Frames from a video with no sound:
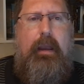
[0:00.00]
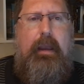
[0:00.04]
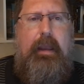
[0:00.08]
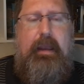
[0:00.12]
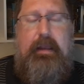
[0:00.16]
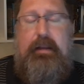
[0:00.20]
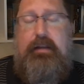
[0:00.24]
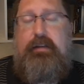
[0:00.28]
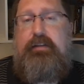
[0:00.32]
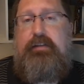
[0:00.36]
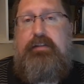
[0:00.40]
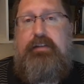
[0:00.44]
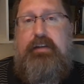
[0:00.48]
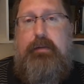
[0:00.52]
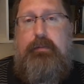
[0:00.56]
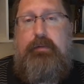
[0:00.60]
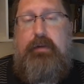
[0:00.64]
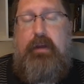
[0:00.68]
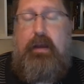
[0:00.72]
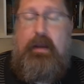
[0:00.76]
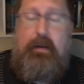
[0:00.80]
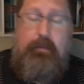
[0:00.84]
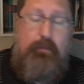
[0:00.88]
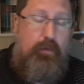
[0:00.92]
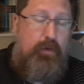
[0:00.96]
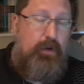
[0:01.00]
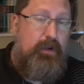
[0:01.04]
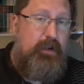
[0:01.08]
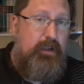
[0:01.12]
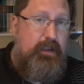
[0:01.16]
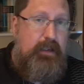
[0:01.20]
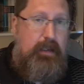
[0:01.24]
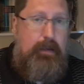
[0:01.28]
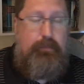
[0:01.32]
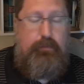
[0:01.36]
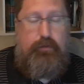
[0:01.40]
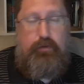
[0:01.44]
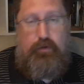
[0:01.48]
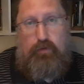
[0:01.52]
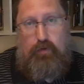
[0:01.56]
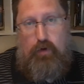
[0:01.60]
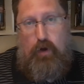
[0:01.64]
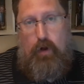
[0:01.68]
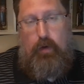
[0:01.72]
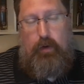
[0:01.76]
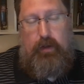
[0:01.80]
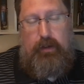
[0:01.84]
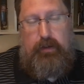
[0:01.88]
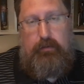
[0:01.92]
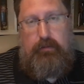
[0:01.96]
And at the same time, we're going to keep
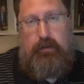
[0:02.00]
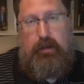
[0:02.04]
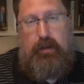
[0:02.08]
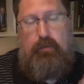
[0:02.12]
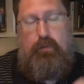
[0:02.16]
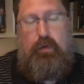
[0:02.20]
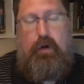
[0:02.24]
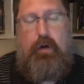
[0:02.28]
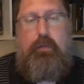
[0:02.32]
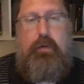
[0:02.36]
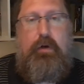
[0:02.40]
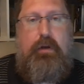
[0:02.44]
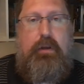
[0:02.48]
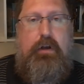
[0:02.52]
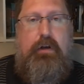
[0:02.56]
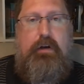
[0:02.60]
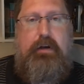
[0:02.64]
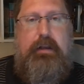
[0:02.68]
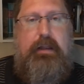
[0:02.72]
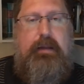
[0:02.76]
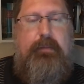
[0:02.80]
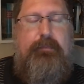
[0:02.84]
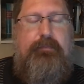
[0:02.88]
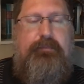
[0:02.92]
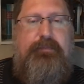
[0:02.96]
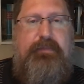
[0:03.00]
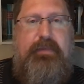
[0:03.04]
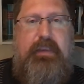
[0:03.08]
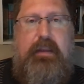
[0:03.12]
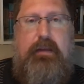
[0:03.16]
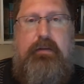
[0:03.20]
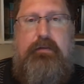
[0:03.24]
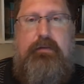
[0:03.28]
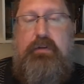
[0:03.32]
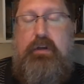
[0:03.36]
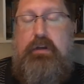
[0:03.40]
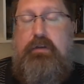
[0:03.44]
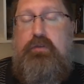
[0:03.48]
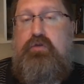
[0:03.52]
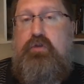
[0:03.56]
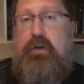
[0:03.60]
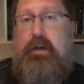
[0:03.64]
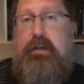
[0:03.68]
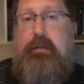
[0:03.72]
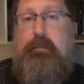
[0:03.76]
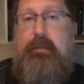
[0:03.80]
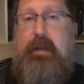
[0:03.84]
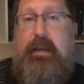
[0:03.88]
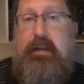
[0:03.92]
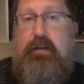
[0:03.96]
growing in what we're learning and, and
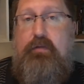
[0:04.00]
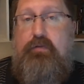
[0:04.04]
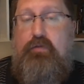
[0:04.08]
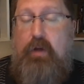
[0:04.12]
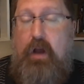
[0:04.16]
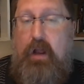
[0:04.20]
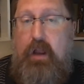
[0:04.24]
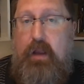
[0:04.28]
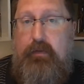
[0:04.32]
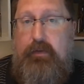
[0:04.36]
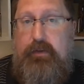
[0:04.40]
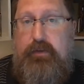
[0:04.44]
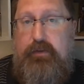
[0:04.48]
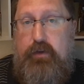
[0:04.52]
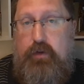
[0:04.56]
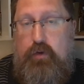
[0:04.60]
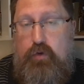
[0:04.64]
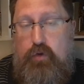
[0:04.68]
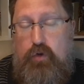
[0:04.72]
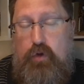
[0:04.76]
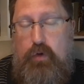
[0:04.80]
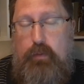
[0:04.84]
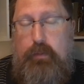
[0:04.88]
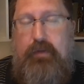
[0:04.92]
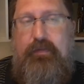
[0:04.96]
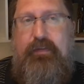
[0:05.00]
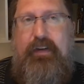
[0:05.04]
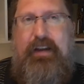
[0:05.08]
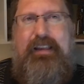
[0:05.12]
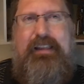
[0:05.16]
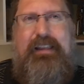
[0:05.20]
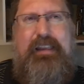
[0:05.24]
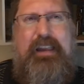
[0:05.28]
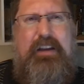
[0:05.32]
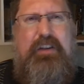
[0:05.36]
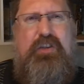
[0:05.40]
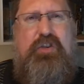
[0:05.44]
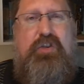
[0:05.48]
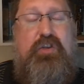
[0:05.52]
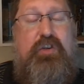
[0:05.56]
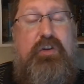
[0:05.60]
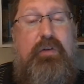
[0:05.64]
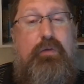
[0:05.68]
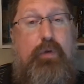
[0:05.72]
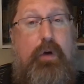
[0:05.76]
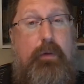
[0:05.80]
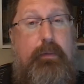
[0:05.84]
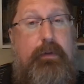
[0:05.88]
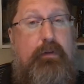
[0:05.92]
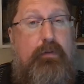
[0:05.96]
trying to make it relevant to the group. If I lecture, it
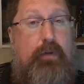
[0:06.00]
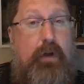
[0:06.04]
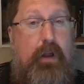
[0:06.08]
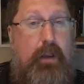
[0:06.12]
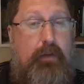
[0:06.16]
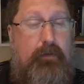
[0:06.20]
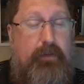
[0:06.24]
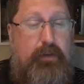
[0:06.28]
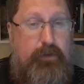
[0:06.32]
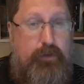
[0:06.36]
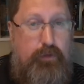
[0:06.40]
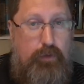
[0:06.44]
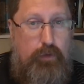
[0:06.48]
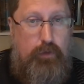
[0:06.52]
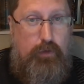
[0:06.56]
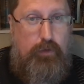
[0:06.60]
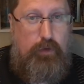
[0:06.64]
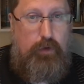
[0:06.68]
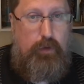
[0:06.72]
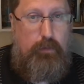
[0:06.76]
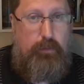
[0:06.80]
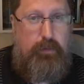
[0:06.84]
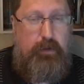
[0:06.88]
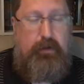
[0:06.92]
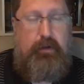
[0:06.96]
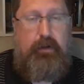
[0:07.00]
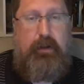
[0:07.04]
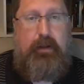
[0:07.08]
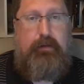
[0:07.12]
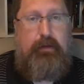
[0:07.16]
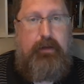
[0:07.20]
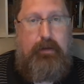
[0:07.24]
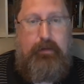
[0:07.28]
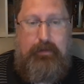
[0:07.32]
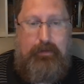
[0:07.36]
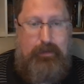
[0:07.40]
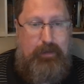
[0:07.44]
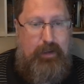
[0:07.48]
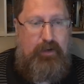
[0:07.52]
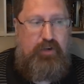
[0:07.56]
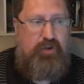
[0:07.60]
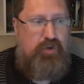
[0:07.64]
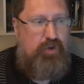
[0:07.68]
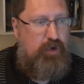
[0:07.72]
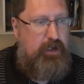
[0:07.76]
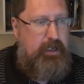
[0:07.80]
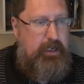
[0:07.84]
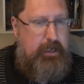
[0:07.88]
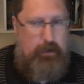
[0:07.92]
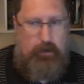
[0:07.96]
won't be relevant to a group. I, I
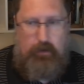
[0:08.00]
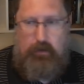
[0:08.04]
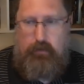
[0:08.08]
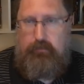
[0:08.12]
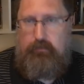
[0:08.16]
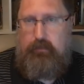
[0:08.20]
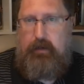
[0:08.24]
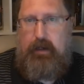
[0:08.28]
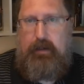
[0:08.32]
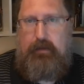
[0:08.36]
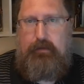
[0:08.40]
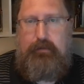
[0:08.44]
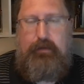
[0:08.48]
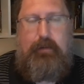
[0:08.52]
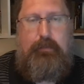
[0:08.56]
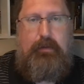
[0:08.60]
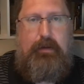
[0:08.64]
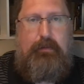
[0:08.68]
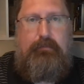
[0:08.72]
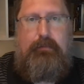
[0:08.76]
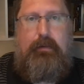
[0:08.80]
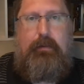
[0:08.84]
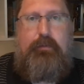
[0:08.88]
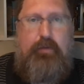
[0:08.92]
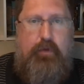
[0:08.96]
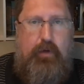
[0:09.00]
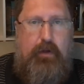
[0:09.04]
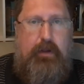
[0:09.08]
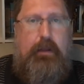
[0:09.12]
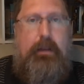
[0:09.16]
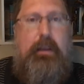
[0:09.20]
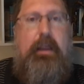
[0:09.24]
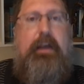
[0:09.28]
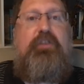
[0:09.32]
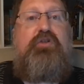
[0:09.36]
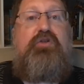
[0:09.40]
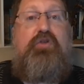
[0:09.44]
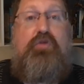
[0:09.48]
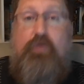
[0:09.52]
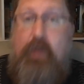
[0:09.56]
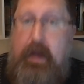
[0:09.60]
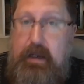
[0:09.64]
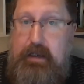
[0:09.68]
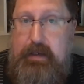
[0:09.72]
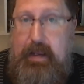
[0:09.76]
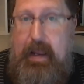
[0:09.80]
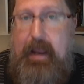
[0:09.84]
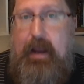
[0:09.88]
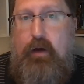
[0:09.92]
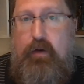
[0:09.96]
lecture here, right? I mean, I'm doing a lecture
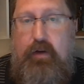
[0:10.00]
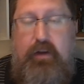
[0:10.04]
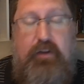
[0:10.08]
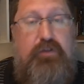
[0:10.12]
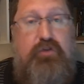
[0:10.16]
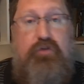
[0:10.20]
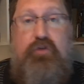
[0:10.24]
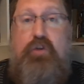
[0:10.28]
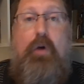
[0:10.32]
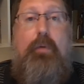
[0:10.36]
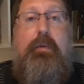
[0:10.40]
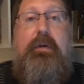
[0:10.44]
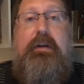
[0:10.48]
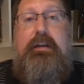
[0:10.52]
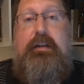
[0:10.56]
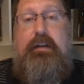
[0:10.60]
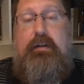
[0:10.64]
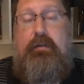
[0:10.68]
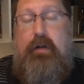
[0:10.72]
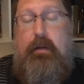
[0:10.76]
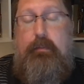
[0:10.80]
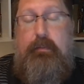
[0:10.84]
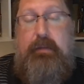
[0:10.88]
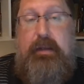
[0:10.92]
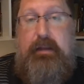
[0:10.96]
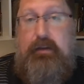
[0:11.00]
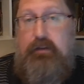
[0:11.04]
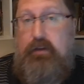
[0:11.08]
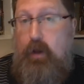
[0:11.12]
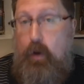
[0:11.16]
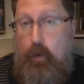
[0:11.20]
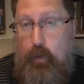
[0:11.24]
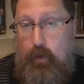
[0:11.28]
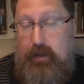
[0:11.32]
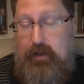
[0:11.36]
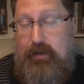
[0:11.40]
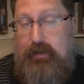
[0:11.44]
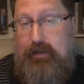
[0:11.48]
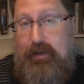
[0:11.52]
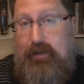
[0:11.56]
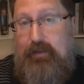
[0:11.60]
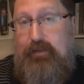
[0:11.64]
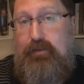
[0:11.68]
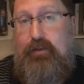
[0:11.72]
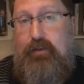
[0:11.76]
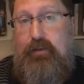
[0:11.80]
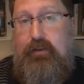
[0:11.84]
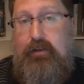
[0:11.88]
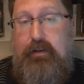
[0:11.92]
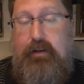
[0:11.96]
right now because no one can interrupt me and no one can
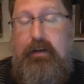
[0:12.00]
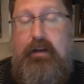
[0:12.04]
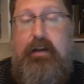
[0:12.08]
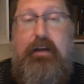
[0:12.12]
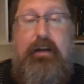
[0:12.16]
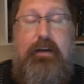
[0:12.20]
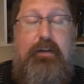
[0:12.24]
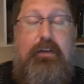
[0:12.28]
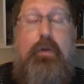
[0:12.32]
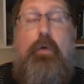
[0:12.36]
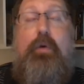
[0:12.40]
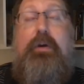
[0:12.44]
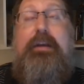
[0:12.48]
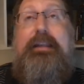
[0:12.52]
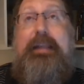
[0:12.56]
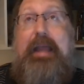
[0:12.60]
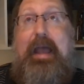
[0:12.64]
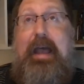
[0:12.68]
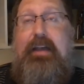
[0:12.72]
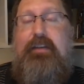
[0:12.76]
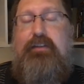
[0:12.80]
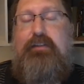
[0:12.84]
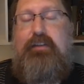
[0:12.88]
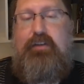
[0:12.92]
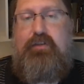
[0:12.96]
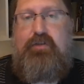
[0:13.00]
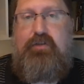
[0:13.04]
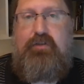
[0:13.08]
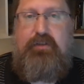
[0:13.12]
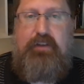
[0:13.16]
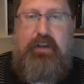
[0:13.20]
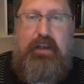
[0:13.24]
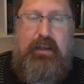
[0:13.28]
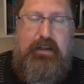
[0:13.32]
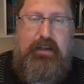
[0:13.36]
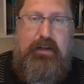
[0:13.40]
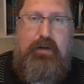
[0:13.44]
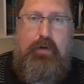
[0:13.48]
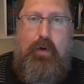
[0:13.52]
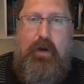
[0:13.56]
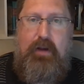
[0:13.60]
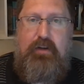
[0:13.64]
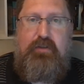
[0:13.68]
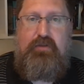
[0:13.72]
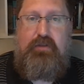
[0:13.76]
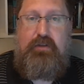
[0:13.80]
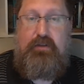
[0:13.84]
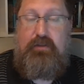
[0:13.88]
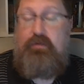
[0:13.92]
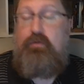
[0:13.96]
answer, no one can ask, I should say, any
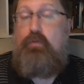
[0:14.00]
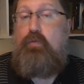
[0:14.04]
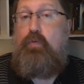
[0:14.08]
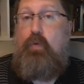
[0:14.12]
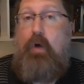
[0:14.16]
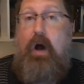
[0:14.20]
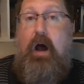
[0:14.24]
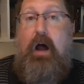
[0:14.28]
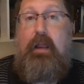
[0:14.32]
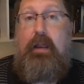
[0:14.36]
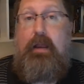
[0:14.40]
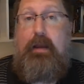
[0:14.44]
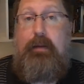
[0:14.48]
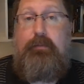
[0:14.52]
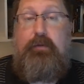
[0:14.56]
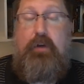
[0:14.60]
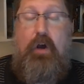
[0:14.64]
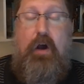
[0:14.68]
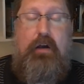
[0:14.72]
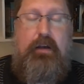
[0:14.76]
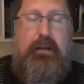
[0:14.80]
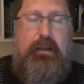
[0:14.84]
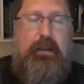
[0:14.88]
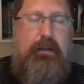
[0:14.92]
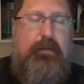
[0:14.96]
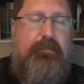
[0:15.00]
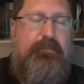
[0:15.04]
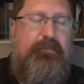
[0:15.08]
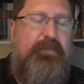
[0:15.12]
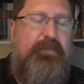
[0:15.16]
questions while I'm talking.